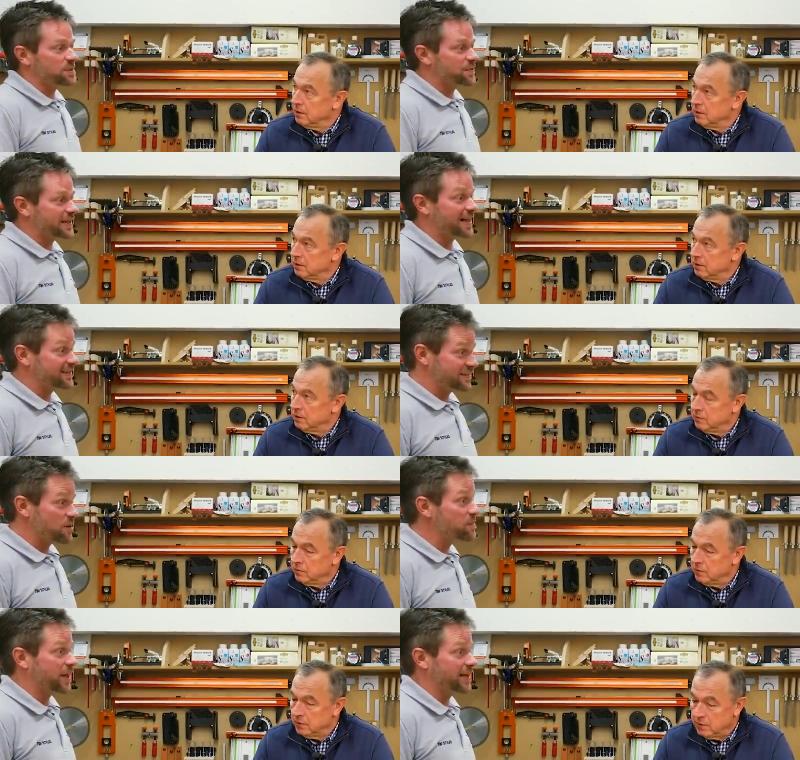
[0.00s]
Speaker 1: to
Speaker 2: be
Speaker 1: that
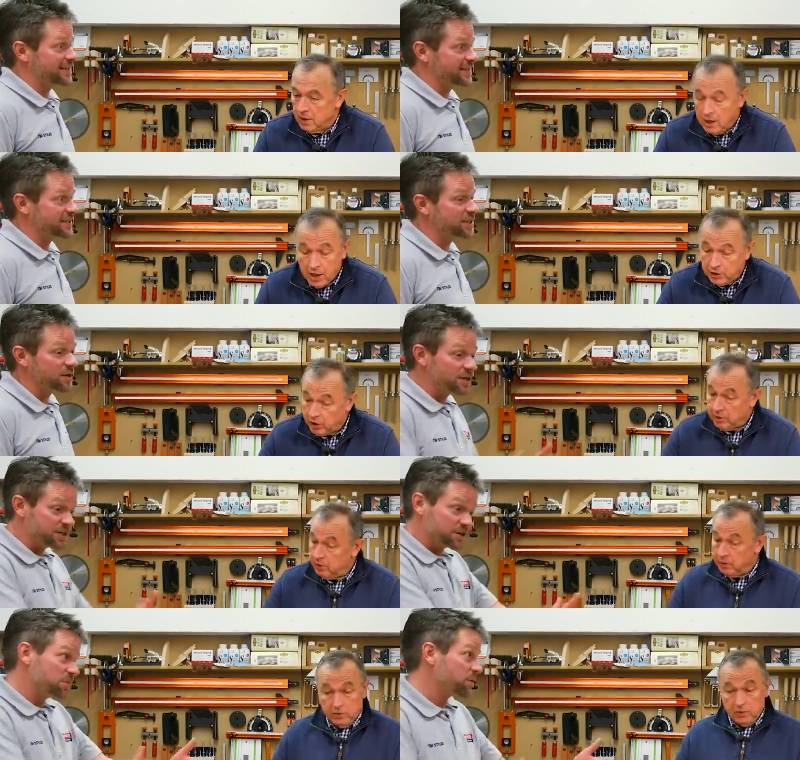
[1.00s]
complicated.
Speaker 2: You don't no, need to
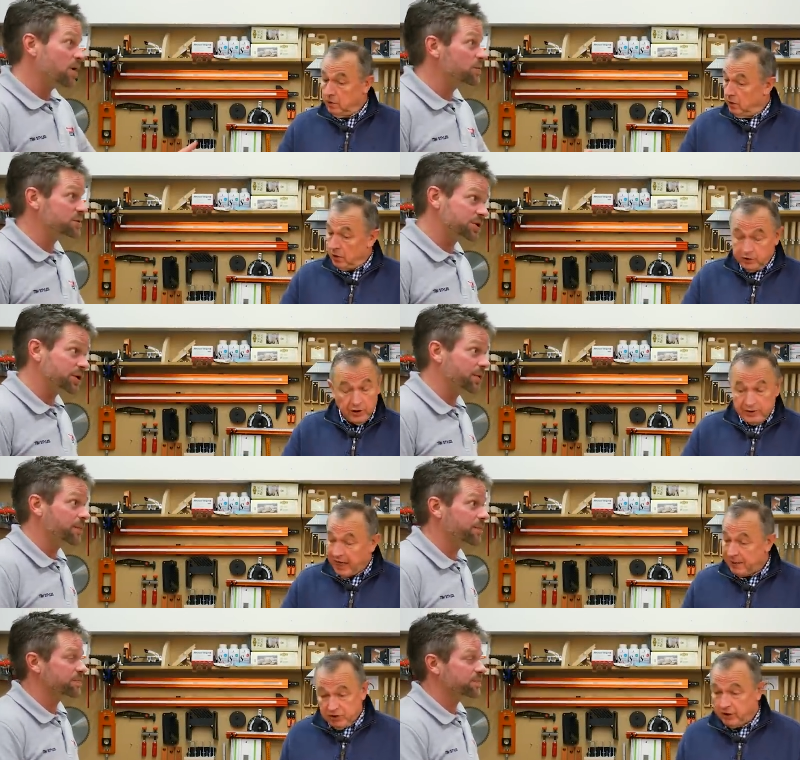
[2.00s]
do all the holes, do you? No,
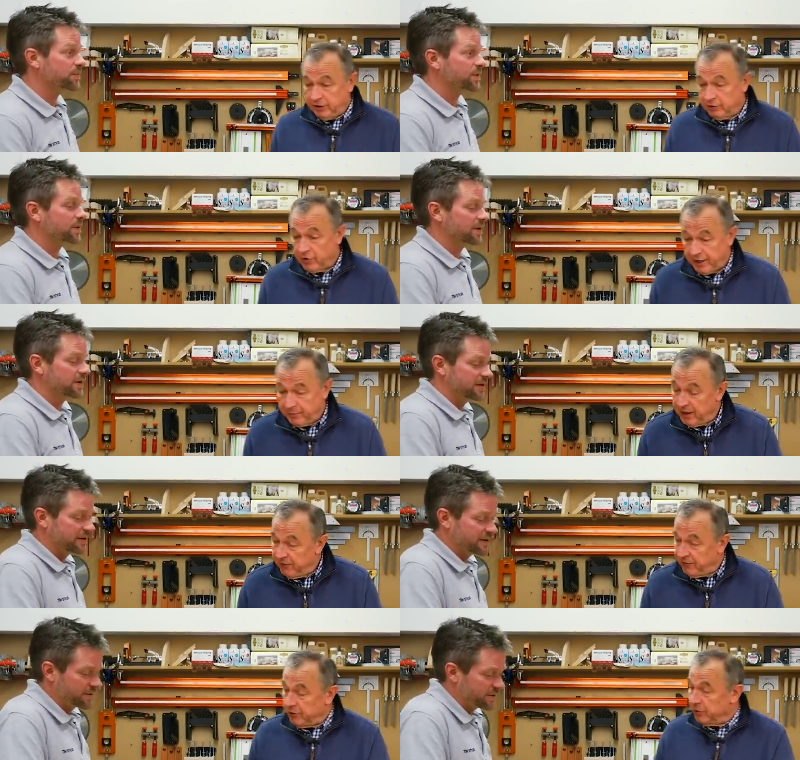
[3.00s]
absolutely right.
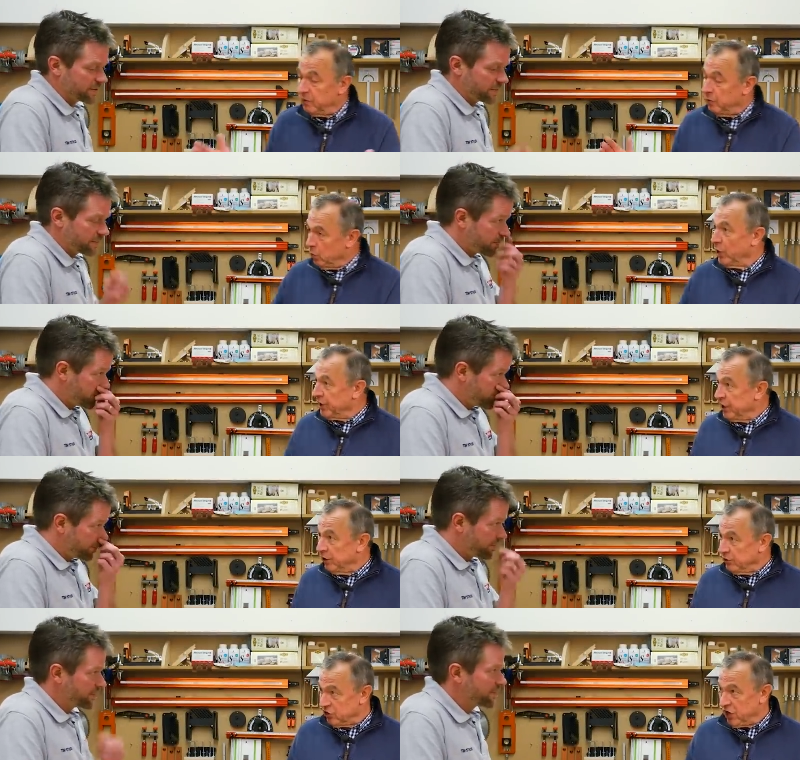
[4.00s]
If you're working on
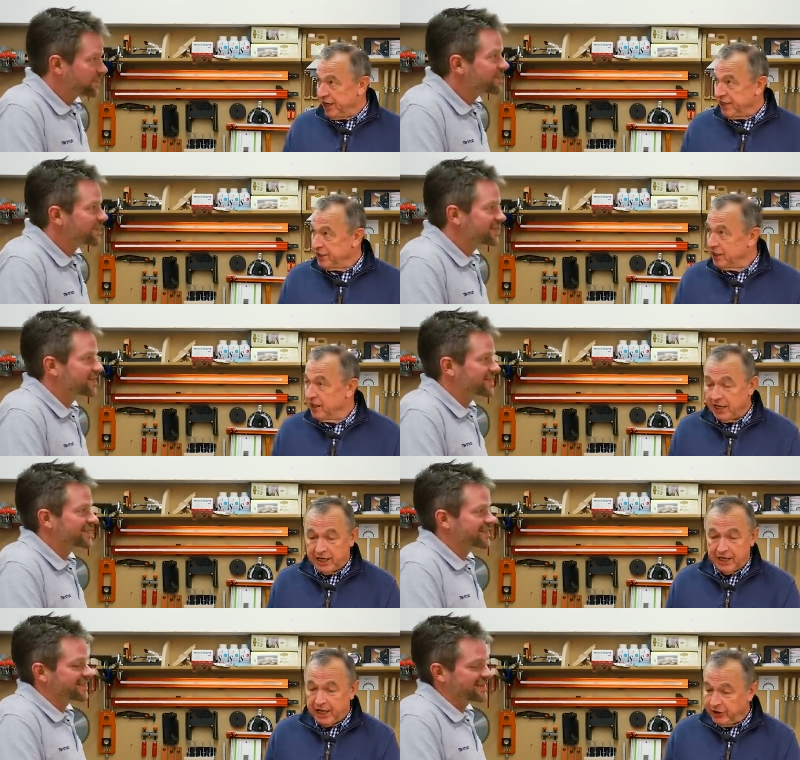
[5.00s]
site
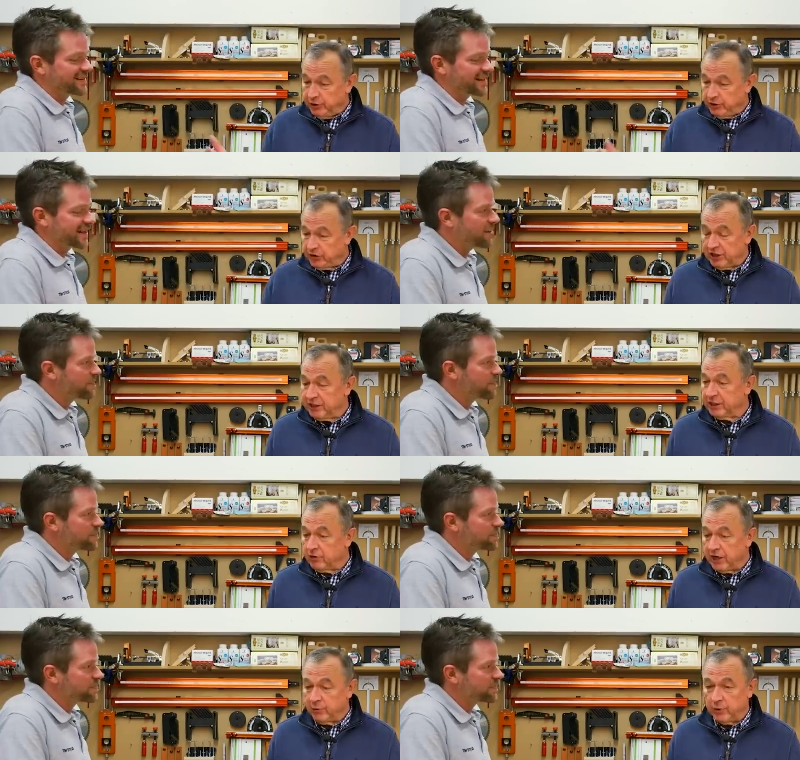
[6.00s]
uh, and you suddenly yeah.
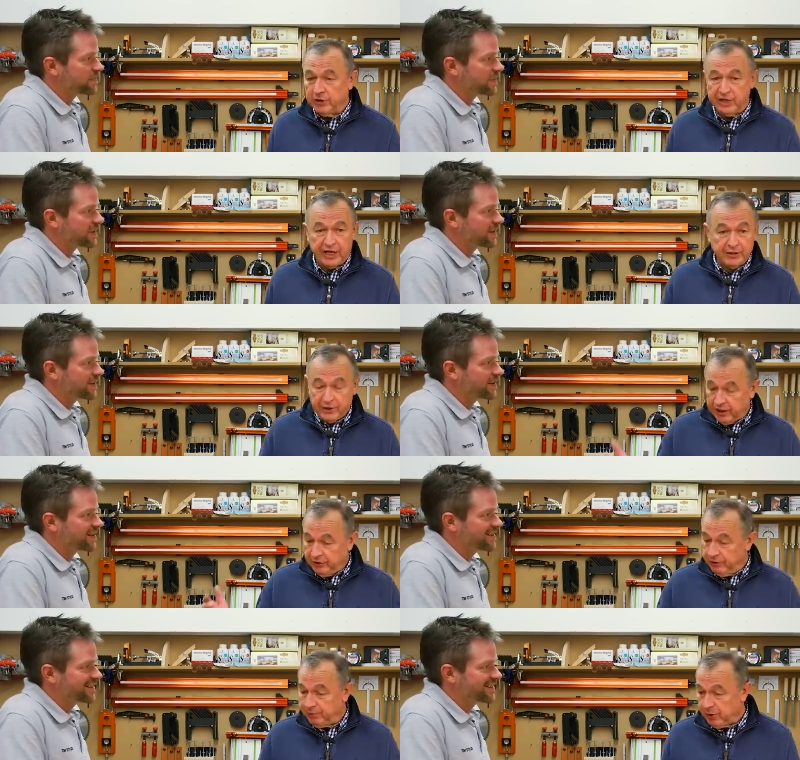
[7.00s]
arrive one day and, and your
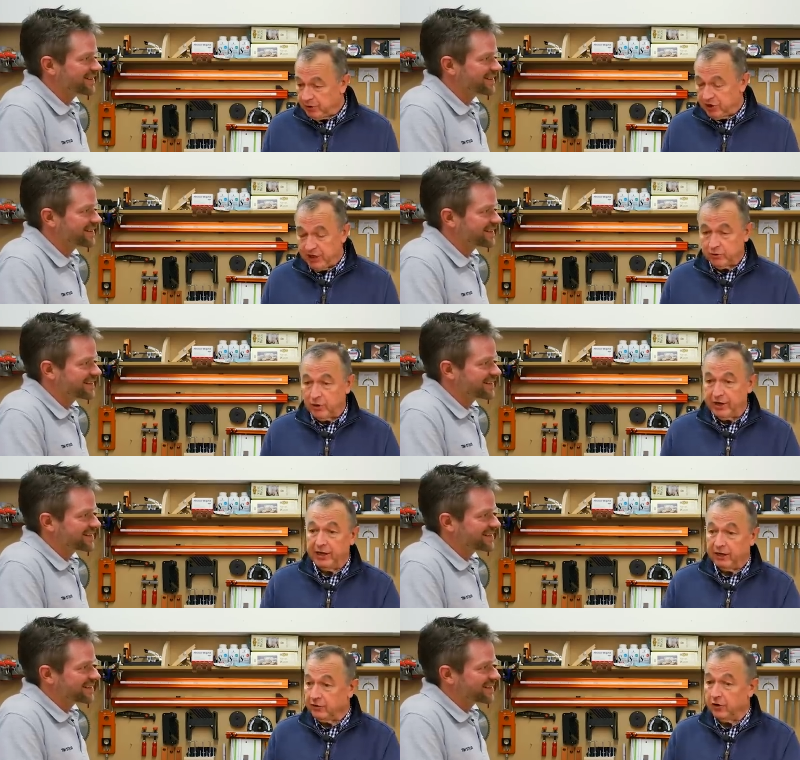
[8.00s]
boss says, right,
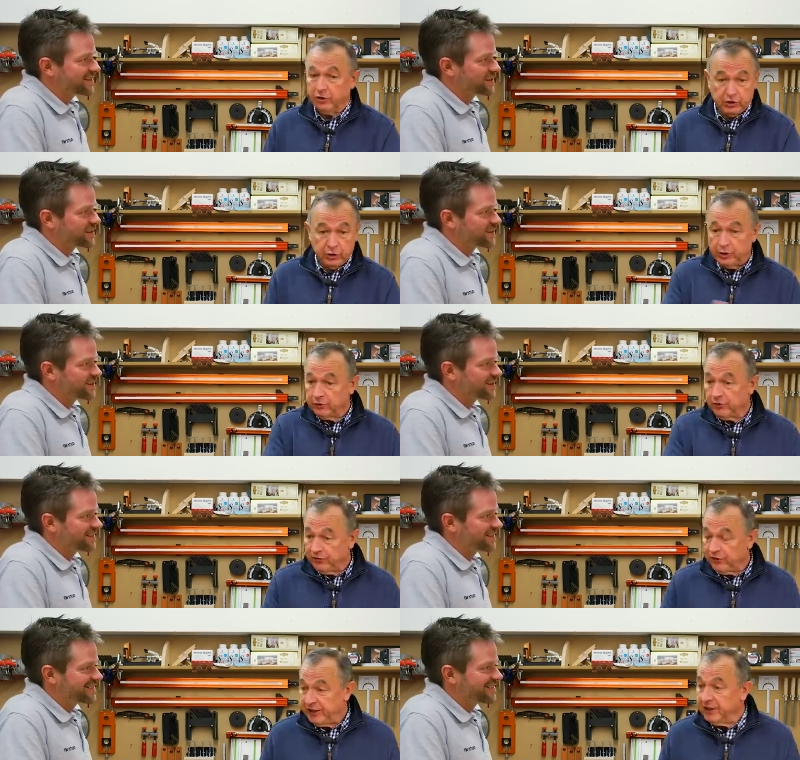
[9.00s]
I've got two hundred
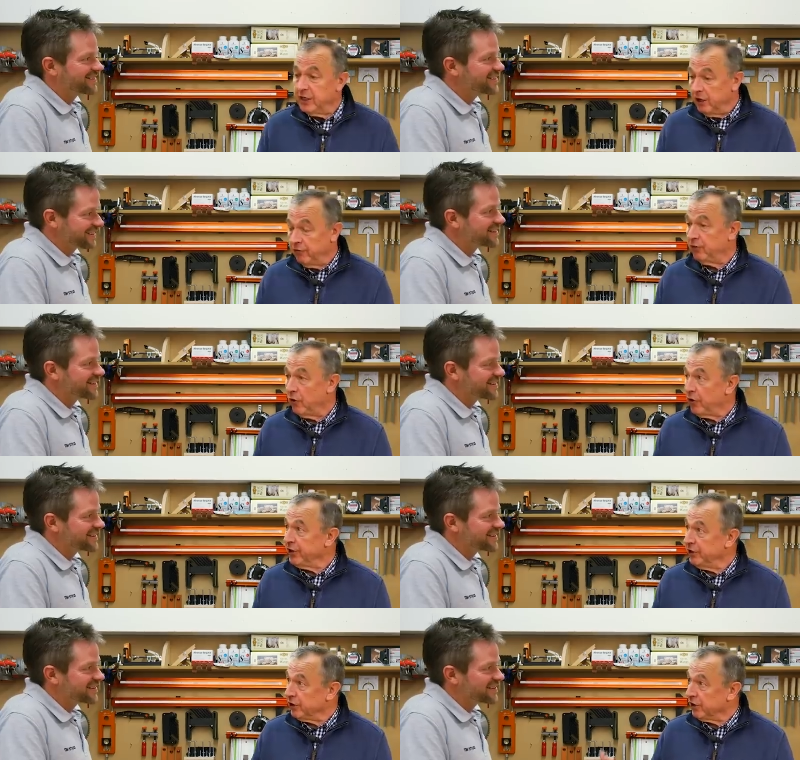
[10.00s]
feet of flooring,
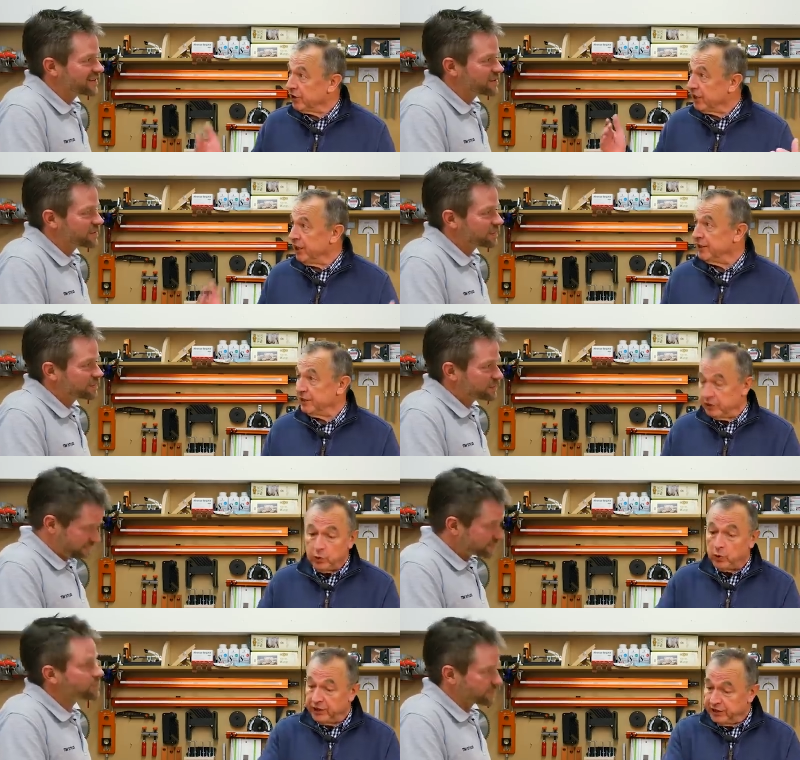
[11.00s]
you've got to cut it
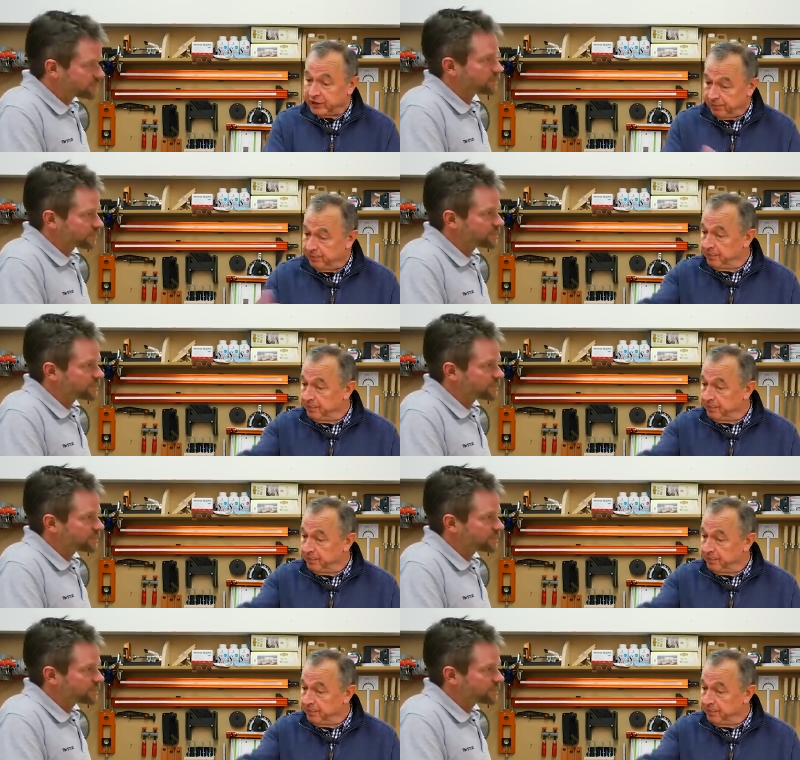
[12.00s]
all into